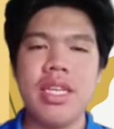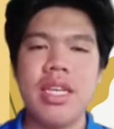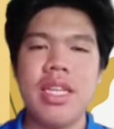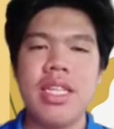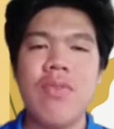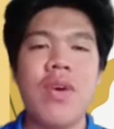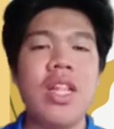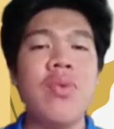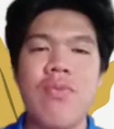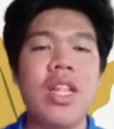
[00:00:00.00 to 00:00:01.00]
The
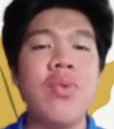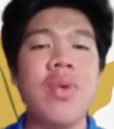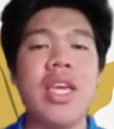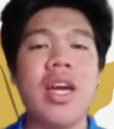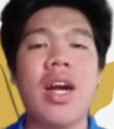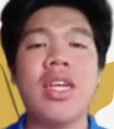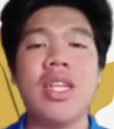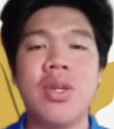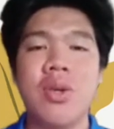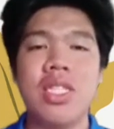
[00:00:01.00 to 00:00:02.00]
following are the
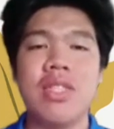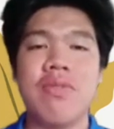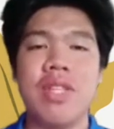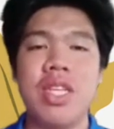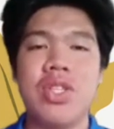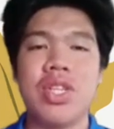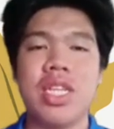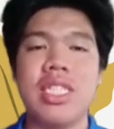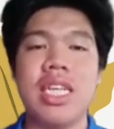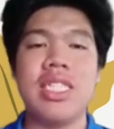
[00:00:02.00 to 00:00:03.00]
roles of
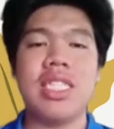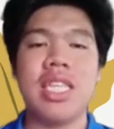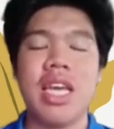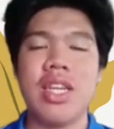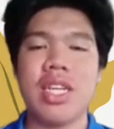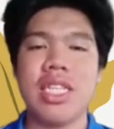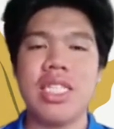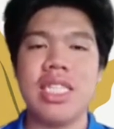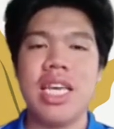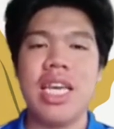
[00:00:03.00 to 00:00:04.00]
teachers as
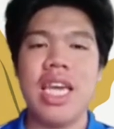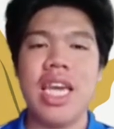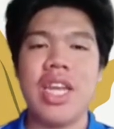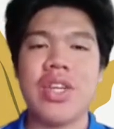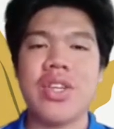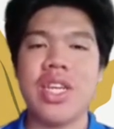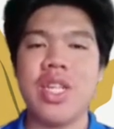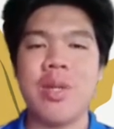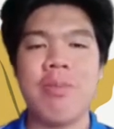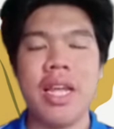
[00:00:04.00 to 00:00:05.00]
designers in
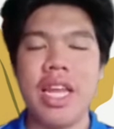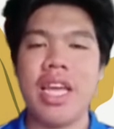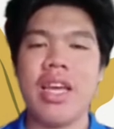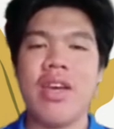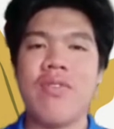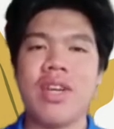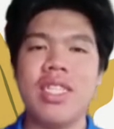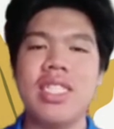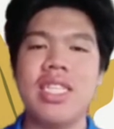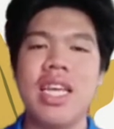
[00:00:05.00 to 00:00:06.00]
curriculum planning.
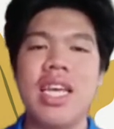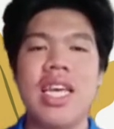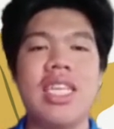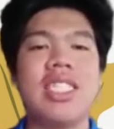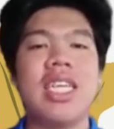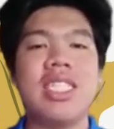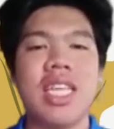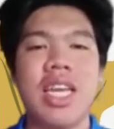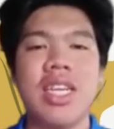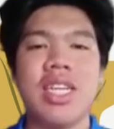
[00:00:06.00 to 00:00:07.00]
First is the
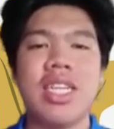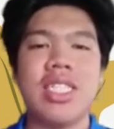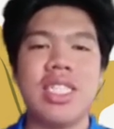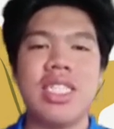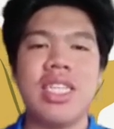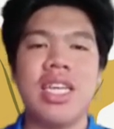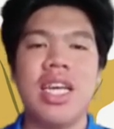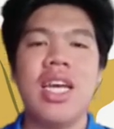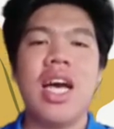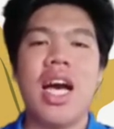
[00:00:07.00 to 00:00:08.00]
designers
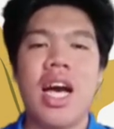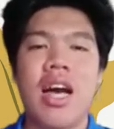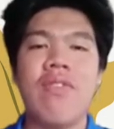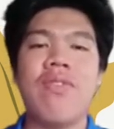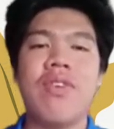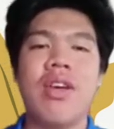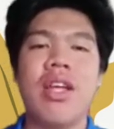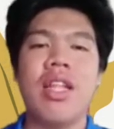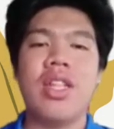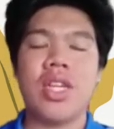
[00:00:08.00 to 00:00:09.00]
of
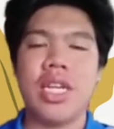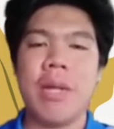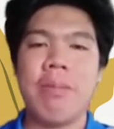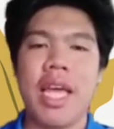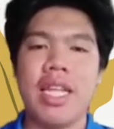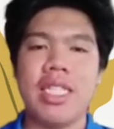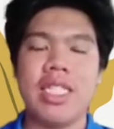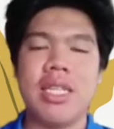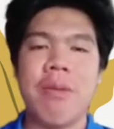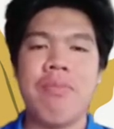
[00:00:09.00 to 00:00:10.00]
learning
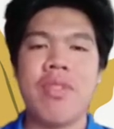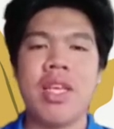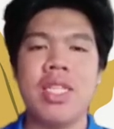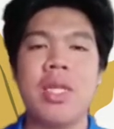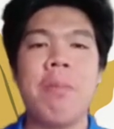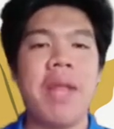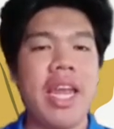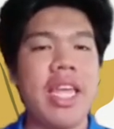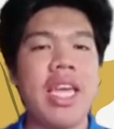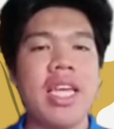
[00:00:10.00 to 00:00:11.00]
plans. So
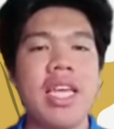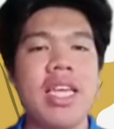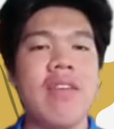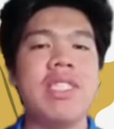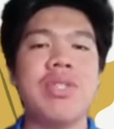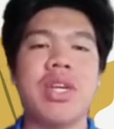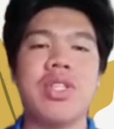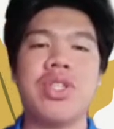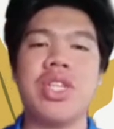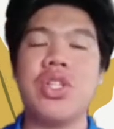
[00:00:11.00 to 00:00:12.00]
planning gives
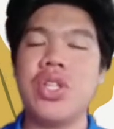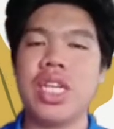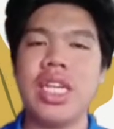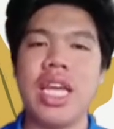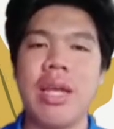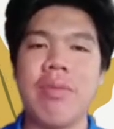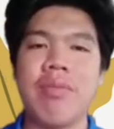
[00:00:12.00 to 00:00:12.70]
structure to learning.